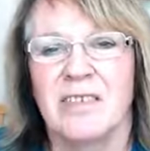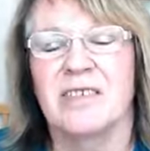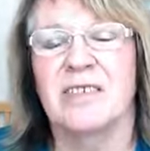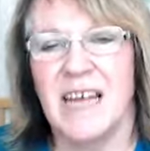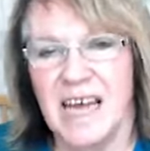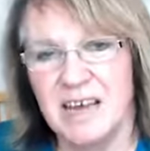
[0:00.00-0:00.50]

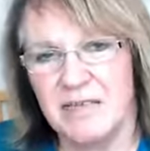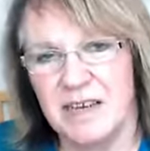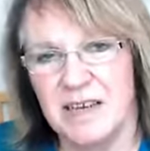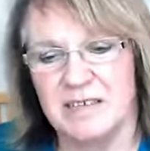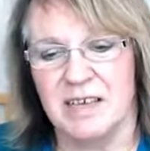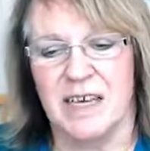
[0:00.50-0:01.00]
there's an
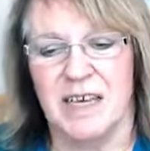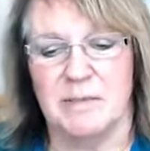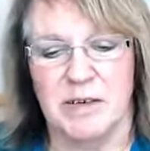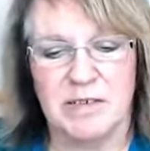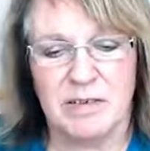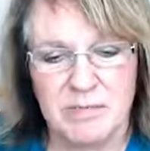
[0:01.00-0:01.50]
AV
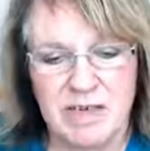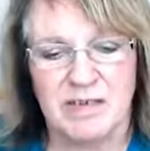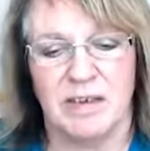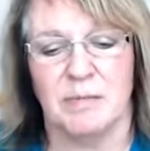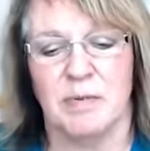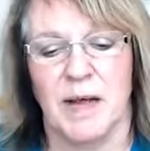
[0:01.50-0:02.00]
team, there's a
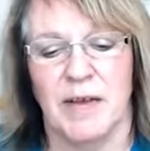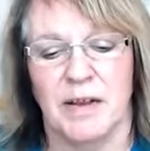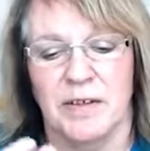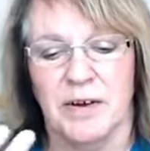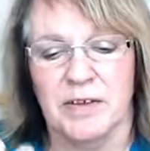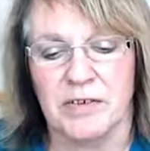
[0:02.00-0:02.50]
meeting
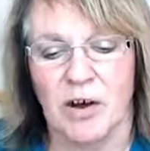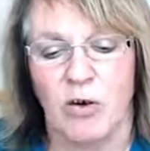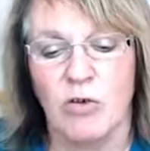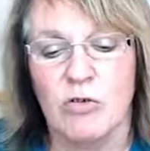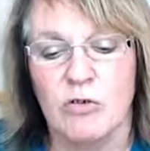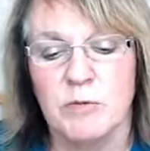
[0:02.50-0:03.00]
planner, there is a
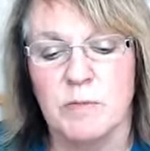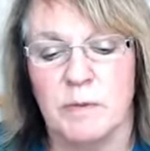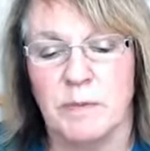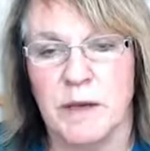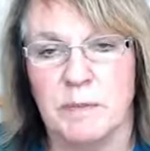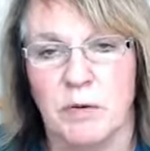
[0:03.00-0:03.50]
whole group
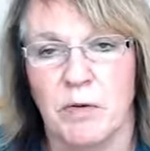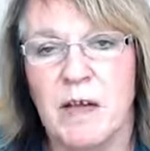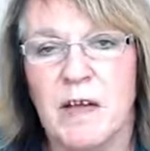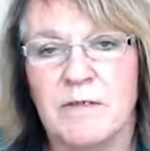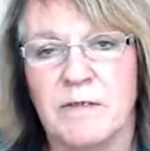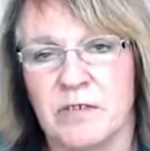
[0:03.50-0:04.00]
of
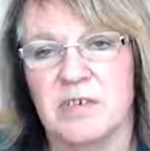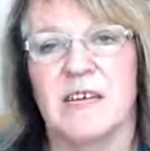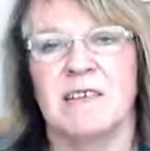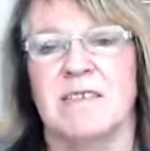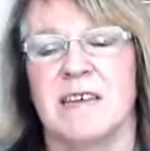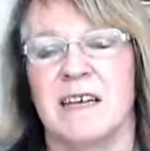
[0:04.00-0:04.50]
people
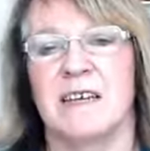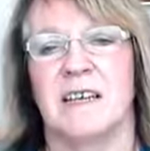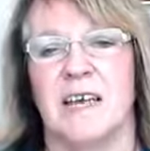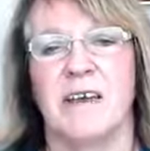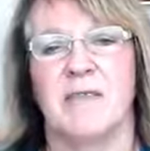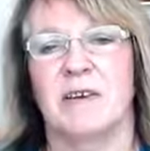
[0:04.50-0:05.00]
facilitating
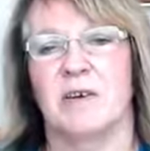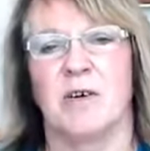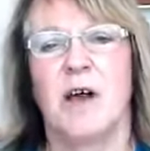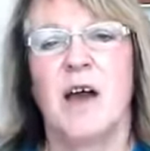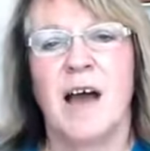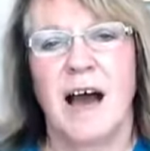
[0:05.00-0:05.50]
the AV crew,
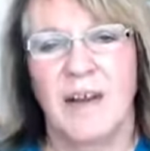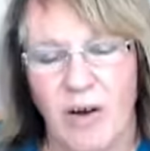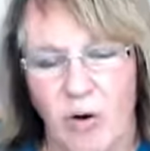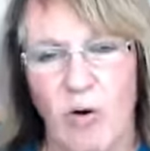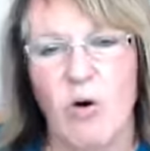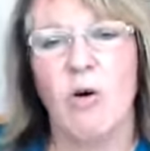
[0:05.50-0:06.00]
and
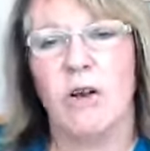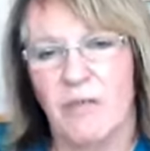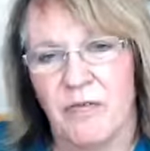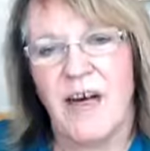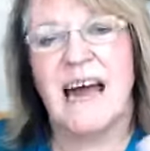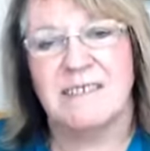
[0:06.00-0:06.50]
all
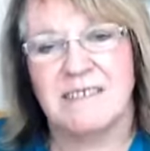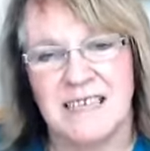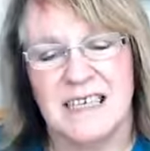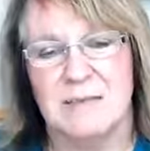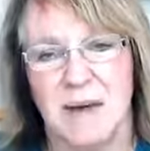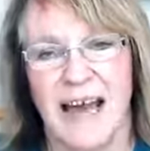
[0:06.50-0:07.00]
of that
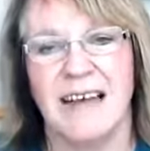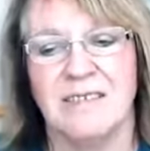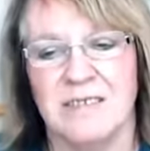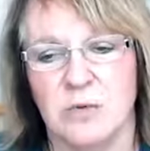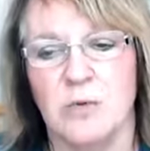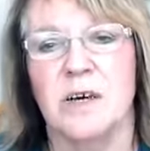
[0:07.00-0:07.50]
team has
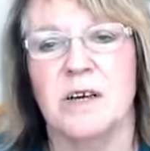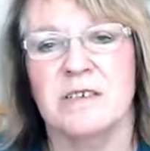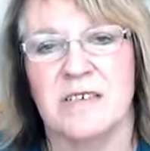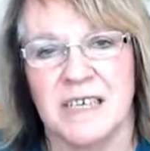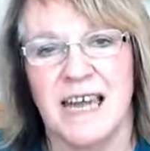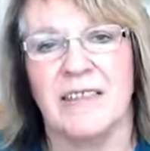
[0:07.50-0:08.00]
to work
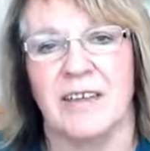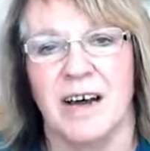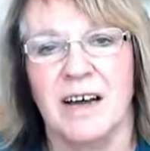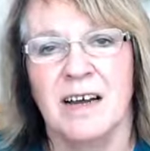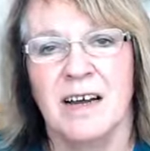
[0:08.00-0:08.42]
together